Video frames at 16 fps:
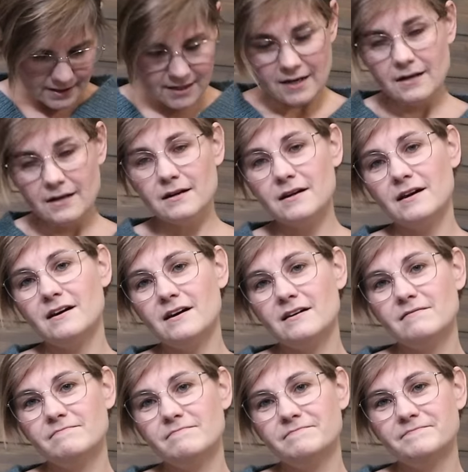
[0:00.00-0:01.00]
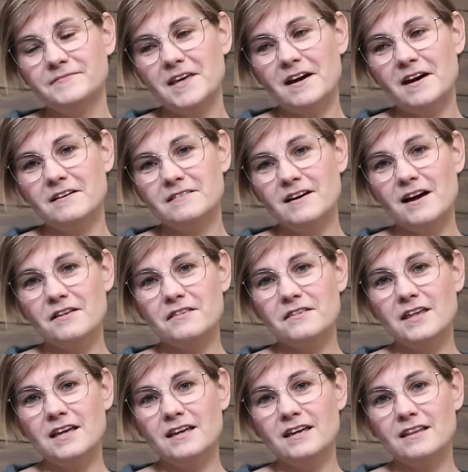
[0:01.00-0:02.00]
And yeah, I
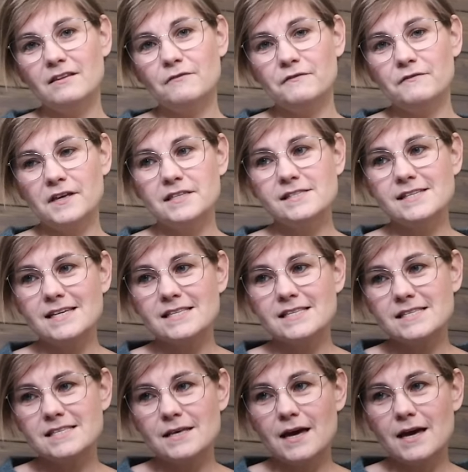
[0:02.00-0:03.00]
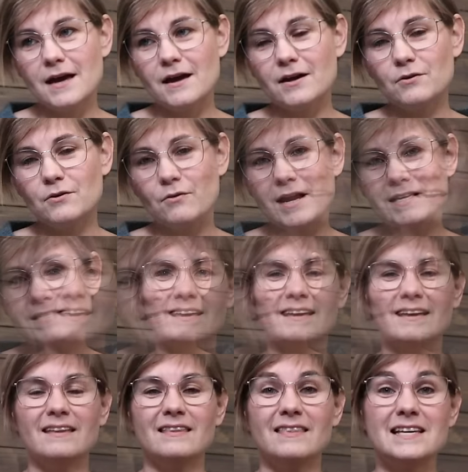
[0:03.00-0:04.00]
think the fit is
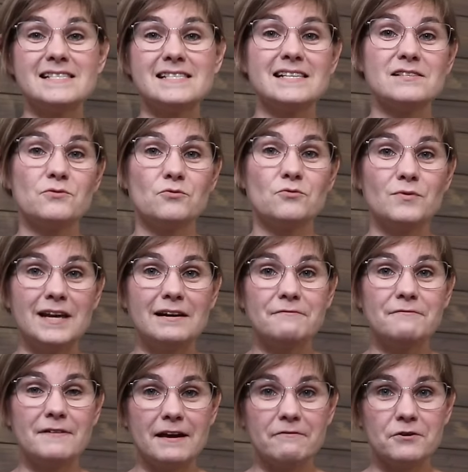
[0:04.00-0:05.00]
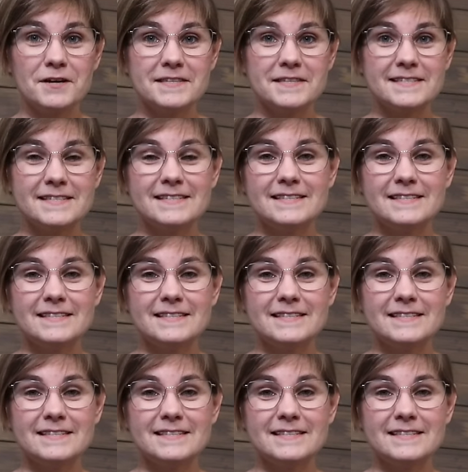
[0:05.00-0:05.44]
great. This is a real favorite.